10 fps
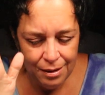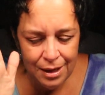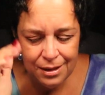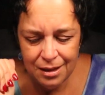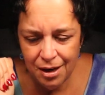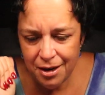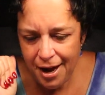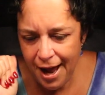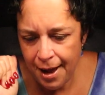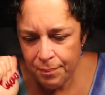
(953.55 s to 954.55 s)
It's going to
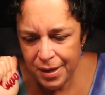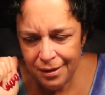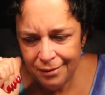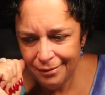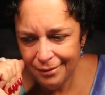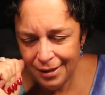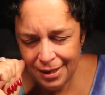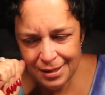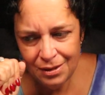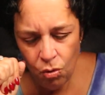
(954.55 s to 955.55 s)
happen. It
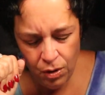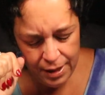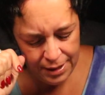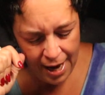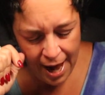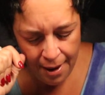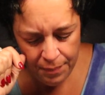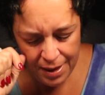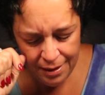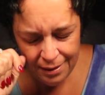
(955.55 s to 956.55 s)
is going to
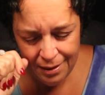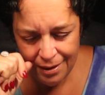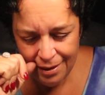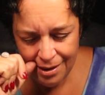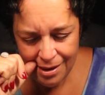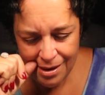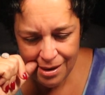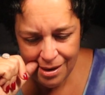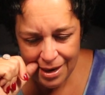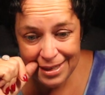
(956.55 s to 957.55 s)
happen.
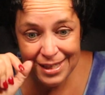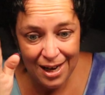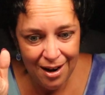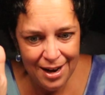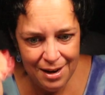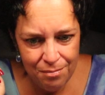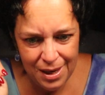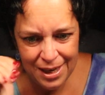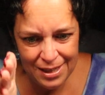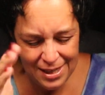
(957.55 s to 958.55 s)
It's time.
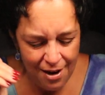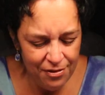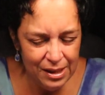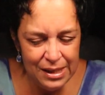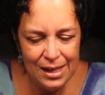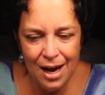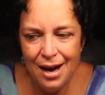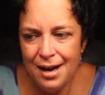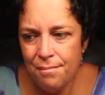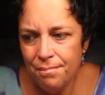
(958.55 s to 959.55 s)
It is definitely
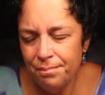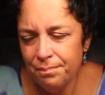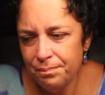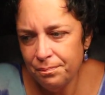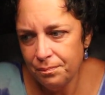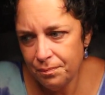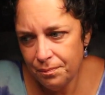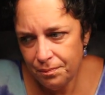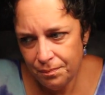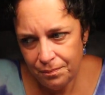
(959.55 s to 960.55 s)
time.
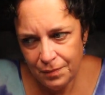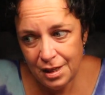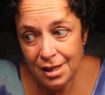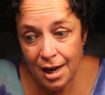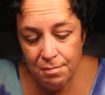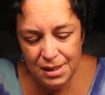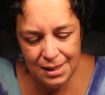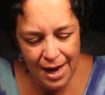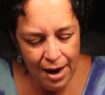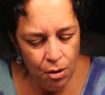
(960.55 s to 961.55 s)
The time is
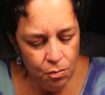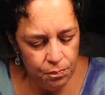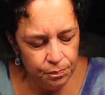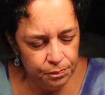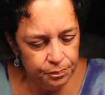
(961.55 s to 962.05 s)
now.